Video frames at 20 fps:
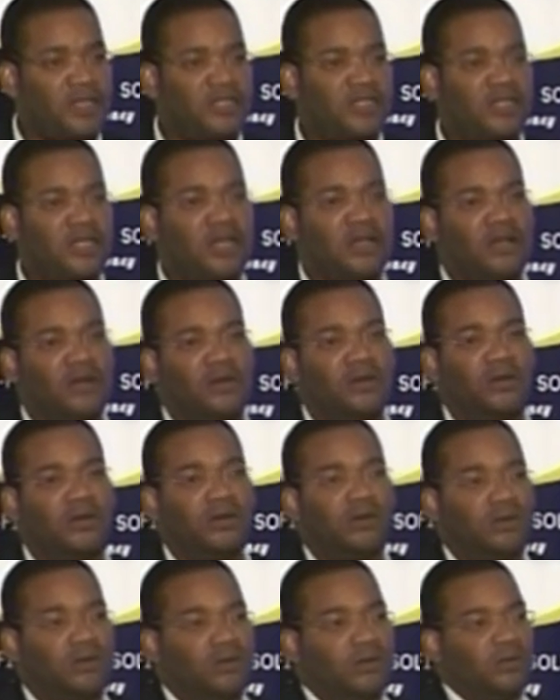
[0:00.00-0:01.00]
So
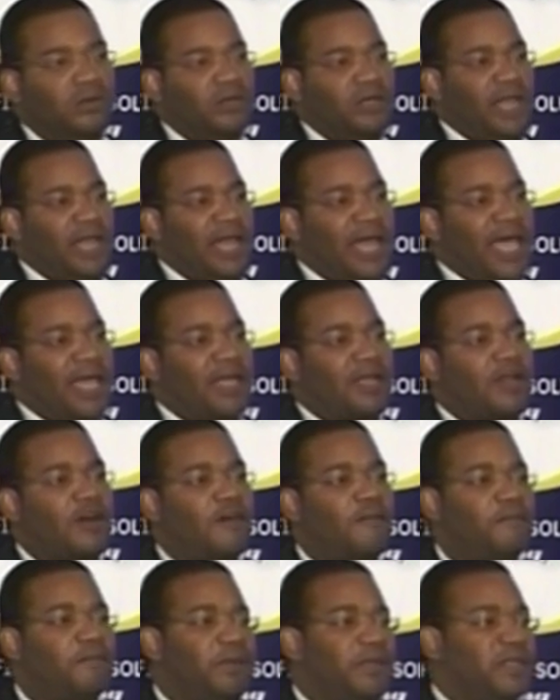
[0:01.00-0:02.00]
we like
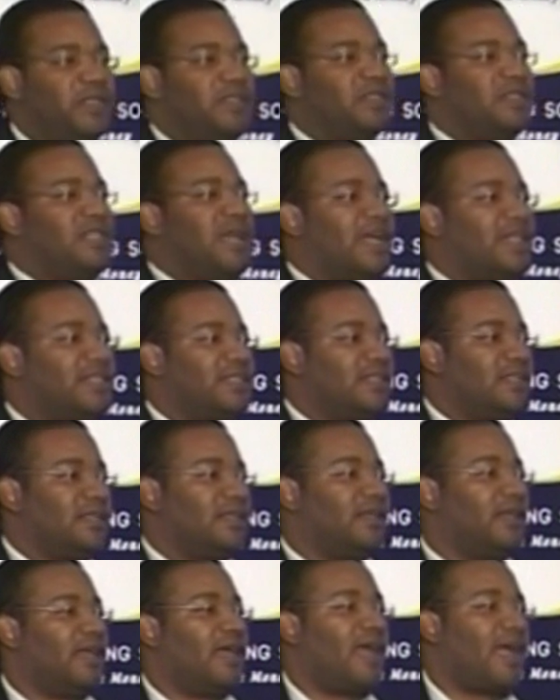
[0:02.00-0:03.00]
companies that
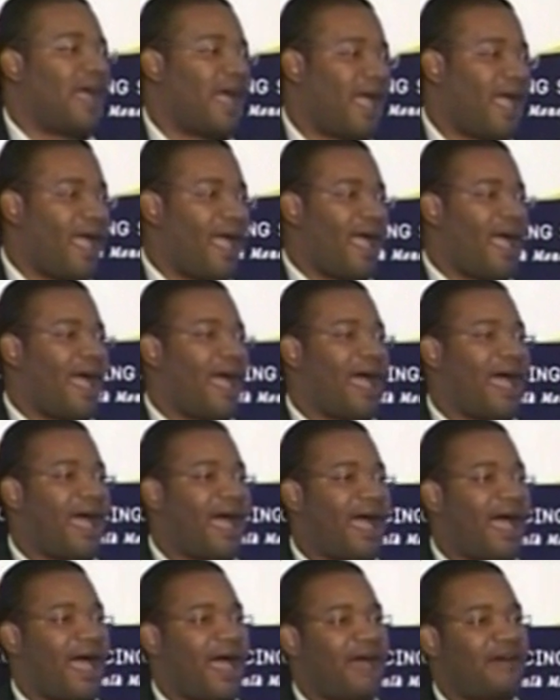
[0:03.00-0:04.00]

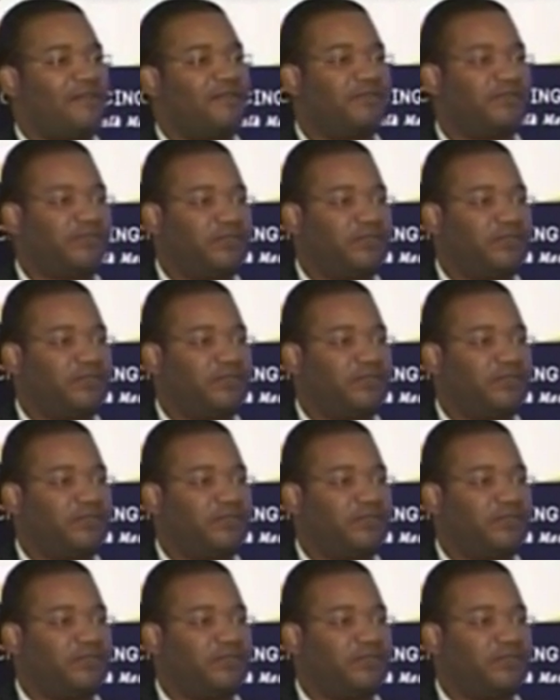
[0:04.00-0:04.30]
have